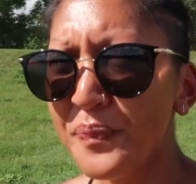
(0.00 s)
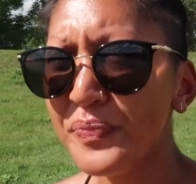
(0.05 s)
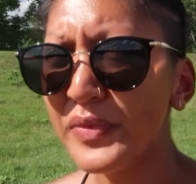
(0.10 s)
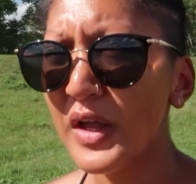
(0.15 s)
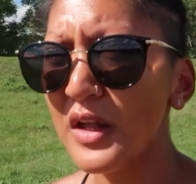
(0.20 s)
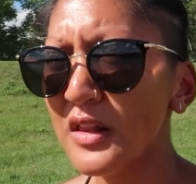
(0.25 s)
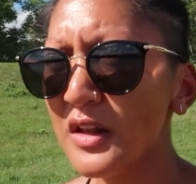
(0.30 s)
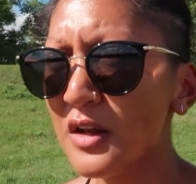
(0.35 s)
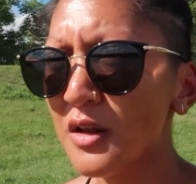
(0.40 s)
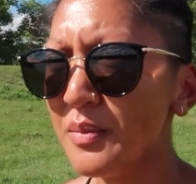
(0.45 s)

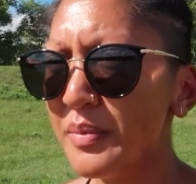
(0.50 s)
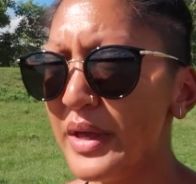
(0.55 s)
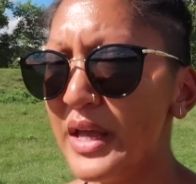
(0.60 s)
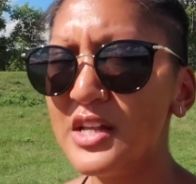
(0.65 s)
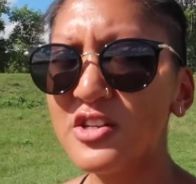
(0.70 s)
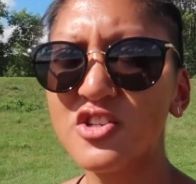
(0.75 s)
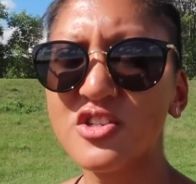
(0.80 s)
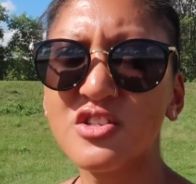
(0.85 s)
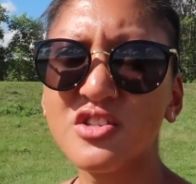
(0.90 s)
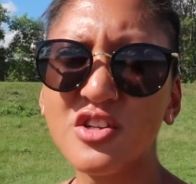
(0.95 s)
a little bit
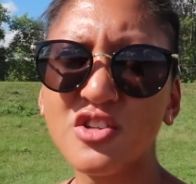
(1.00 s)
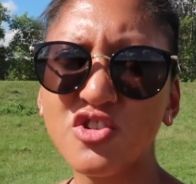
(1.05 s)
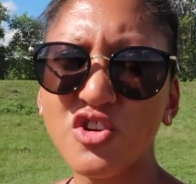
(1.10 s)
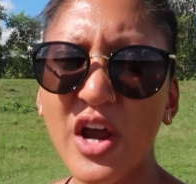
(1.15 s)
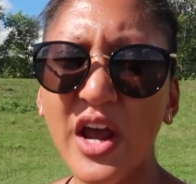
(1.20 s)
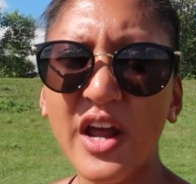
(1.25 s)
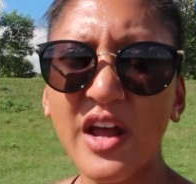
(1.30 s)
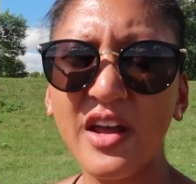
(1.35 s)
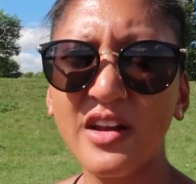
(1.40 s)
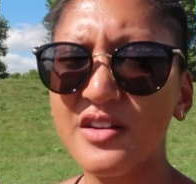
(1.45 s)
just to
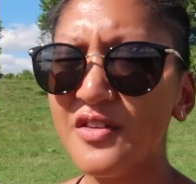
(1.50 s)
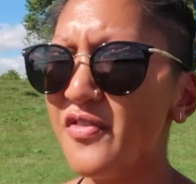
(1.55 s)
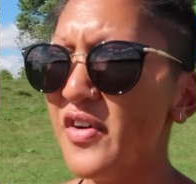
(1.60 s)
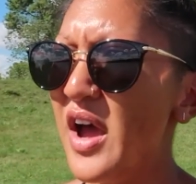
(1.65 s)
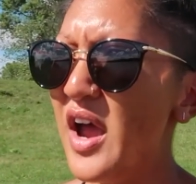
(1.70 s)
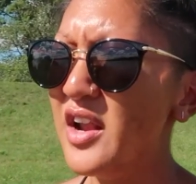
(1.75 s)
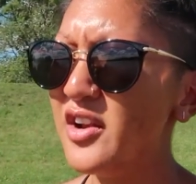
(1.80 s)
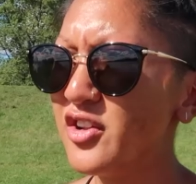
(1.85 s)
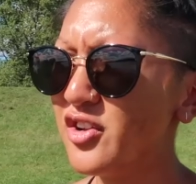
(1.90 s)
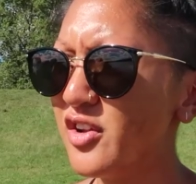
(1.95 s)
try to
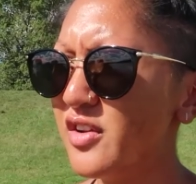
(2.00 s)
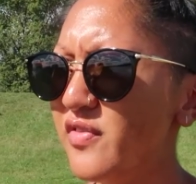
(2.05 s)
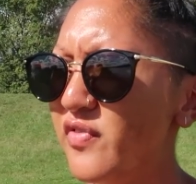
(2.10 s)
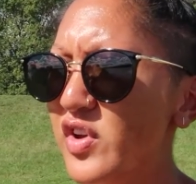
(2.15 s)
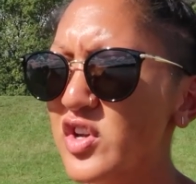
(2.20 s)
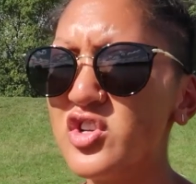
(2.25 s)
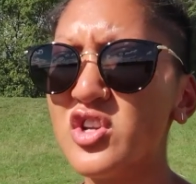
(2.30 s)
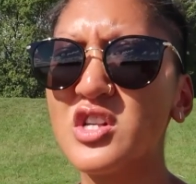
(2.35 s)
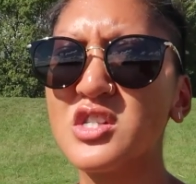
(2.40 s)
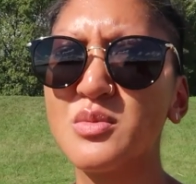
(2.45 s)
find a good
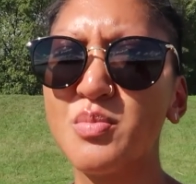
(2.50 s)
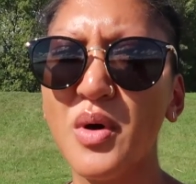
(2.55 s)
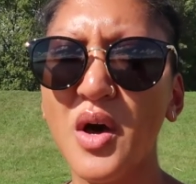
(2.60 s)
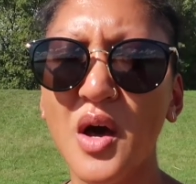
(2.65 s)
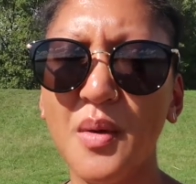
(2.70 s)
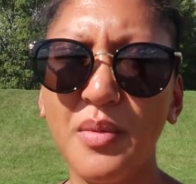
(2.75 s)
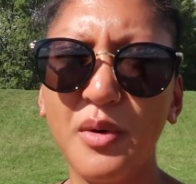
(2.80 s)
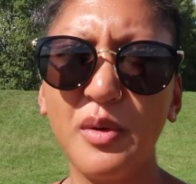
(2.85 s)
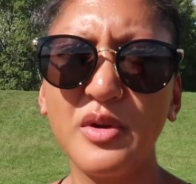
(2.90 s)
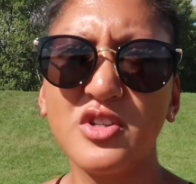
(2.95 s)
fishing
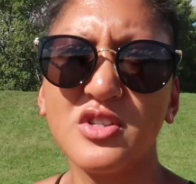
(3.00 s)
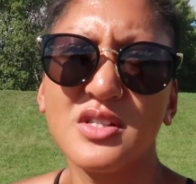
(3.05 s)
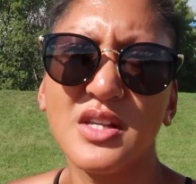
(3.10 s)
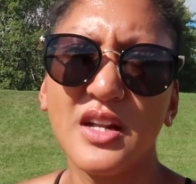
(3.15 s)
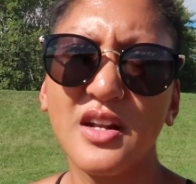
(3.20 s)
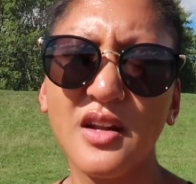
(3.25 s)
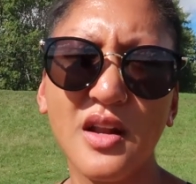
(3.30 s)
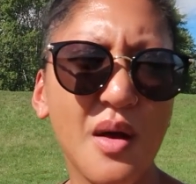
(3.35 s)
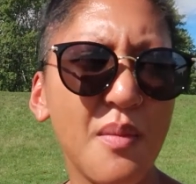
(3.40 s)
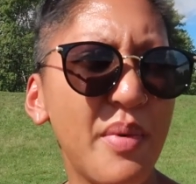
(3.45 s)
spot, but we just
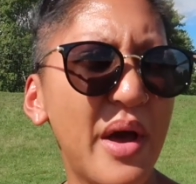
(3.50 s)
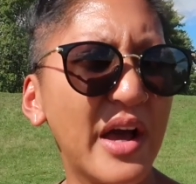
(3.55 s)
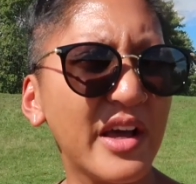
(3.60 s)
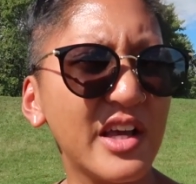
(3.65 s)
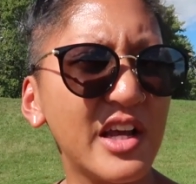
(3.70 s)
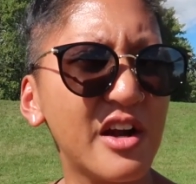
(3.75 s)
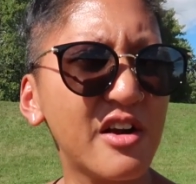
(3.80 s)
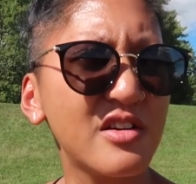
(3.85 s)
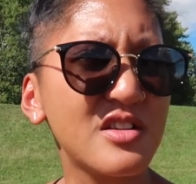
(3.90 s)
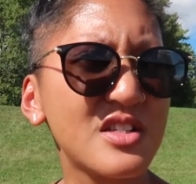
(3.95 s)
ended up back
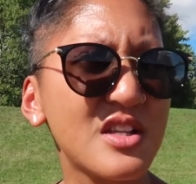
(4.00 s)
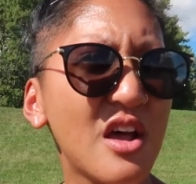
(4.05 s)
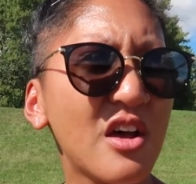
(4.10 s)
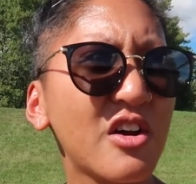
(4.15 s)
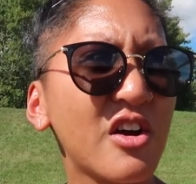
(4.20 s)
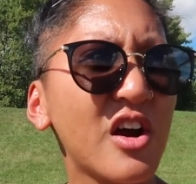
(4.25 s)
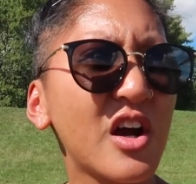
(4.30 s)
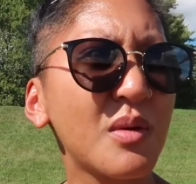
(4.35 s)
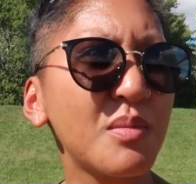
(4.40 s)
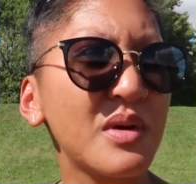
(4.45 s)
here in
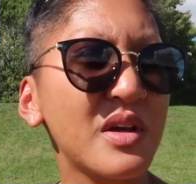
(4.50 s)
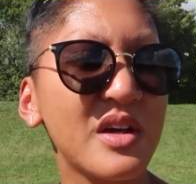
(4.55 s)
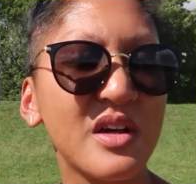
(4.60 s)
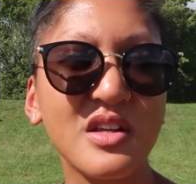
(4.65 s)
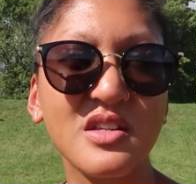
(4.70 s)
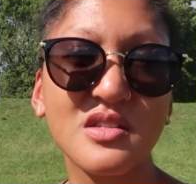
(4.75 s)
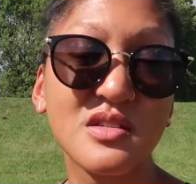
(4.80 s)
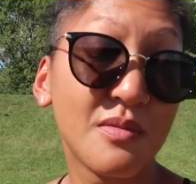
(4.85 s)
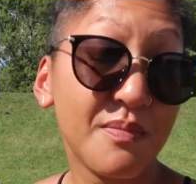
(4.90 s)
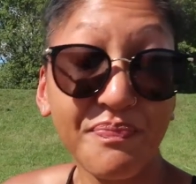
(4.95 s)
Selkirk
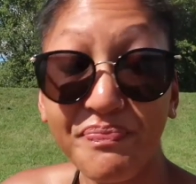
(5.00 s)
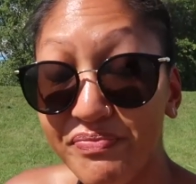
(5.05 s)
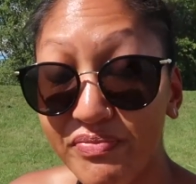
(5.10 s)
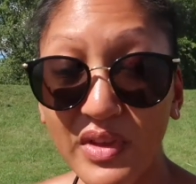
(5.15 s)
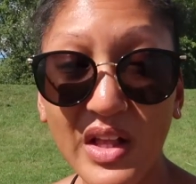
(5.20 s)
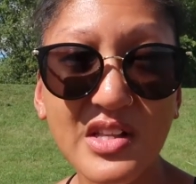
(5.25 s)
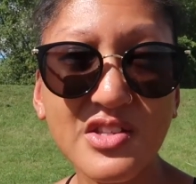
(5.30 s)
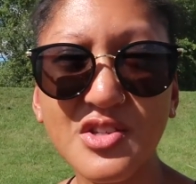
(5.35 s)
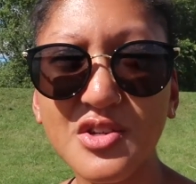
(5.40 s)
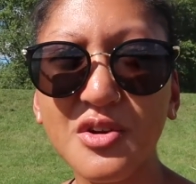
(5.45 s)
because
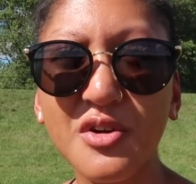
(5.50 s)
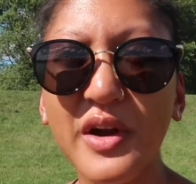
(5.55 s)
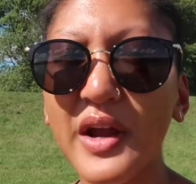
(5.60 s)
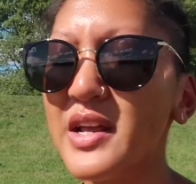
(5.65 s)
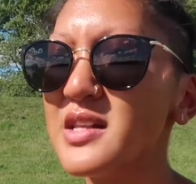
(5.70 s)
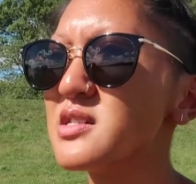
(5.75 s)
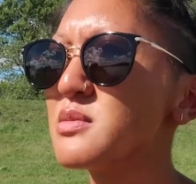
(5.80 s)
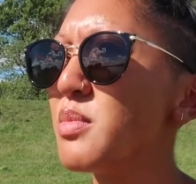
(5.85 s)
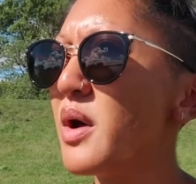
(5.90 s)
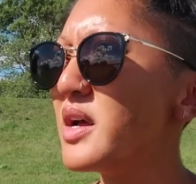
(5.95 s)
it's a
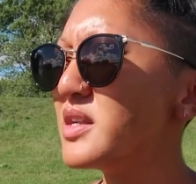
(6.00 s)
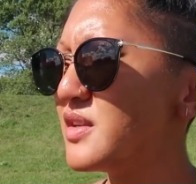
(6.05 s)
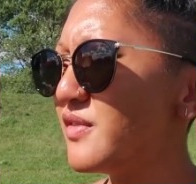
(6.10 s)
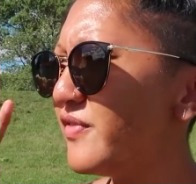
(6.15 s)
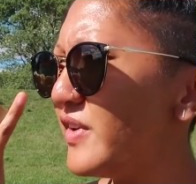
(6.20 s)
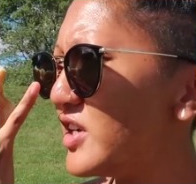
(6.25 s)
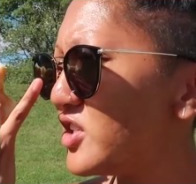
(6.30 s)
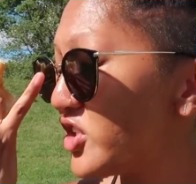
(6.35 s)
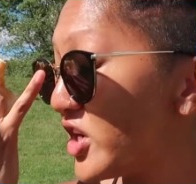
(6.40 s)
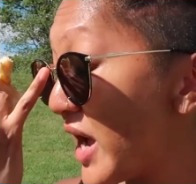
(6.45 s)
great spot to
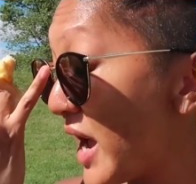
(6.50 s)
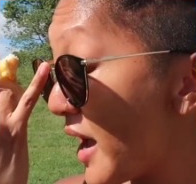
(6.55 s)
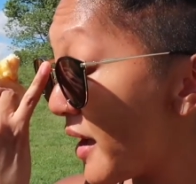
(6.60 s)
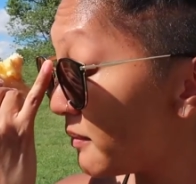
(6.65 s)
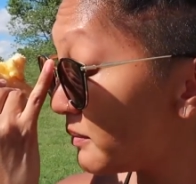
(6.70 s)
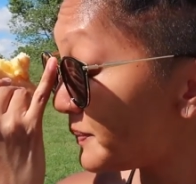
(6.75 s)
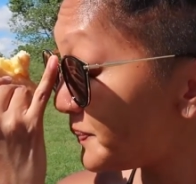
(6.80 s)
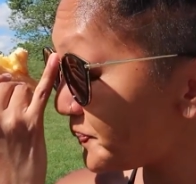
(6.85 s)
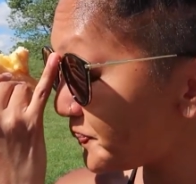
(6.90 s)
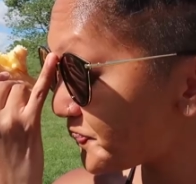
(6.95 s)
fish at.
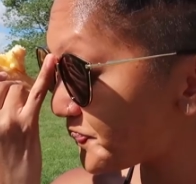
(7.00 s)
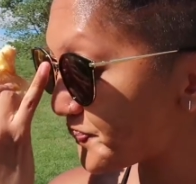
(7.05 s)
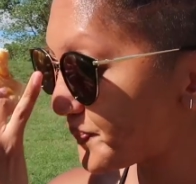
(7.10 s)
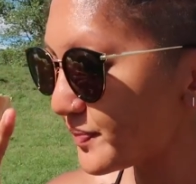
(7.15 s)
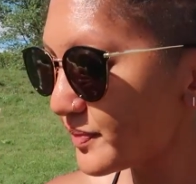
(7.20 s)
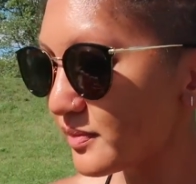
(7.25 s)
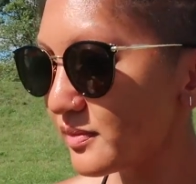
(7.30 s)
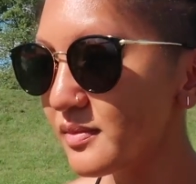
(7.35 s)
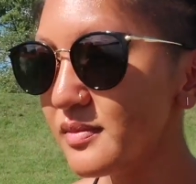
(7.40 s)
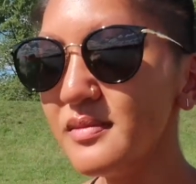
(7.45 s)

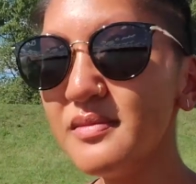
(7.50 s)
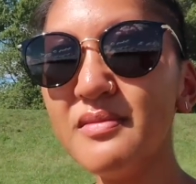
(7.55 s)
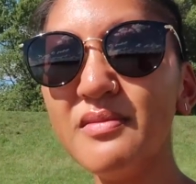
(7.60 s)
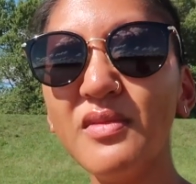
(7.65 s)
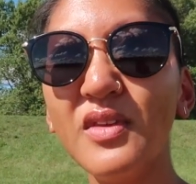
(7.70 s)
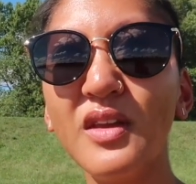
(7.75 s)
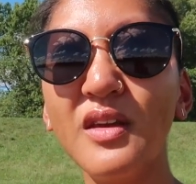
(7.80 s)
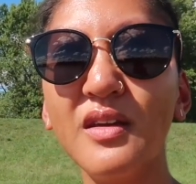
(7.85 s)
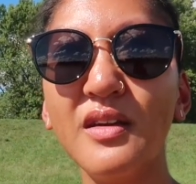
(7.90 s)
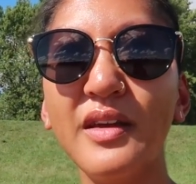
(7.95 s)

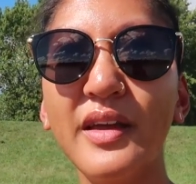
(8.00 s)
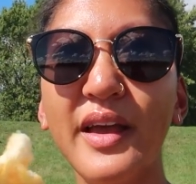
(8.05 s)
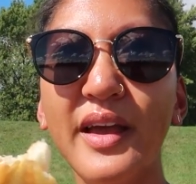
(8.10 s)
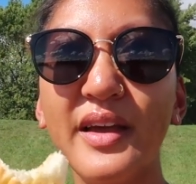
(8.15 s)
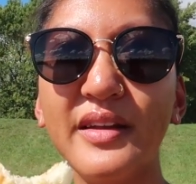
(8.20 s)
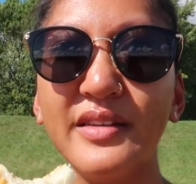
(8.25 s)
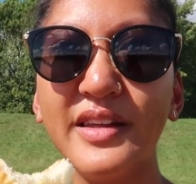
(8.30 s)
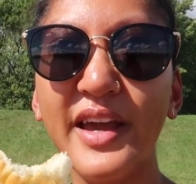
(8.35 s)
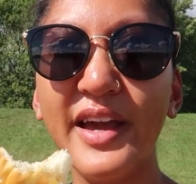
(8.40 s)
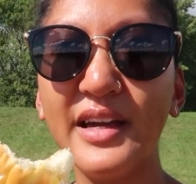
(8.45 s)

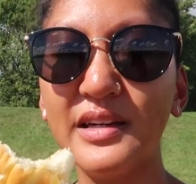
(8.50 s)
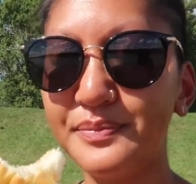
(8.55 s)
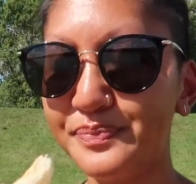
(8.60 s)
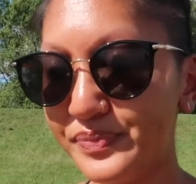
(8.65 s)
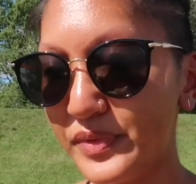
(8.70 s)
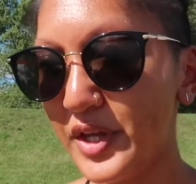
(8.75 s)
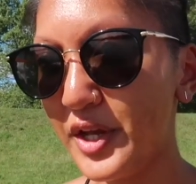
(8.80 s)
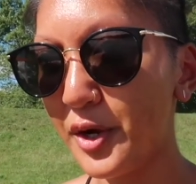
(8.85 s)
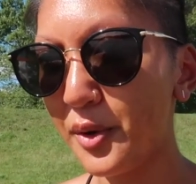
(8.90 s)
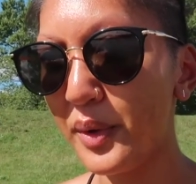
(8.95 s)
And yeah,
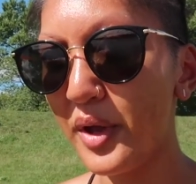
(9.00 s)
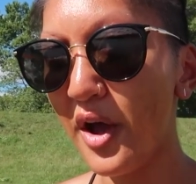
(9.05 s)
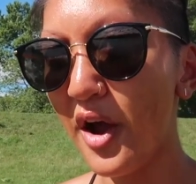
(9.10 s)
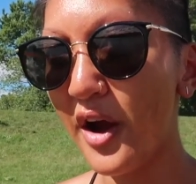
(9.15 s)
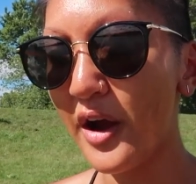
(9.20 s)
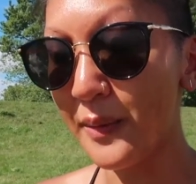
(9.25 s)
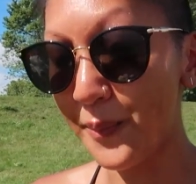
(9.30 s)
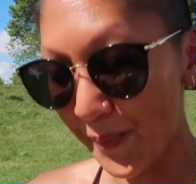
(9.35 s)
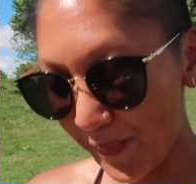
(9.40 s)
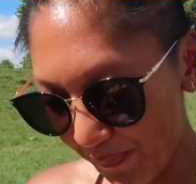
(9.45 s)
here we
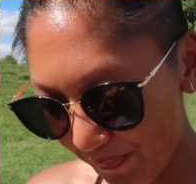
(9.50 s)
are.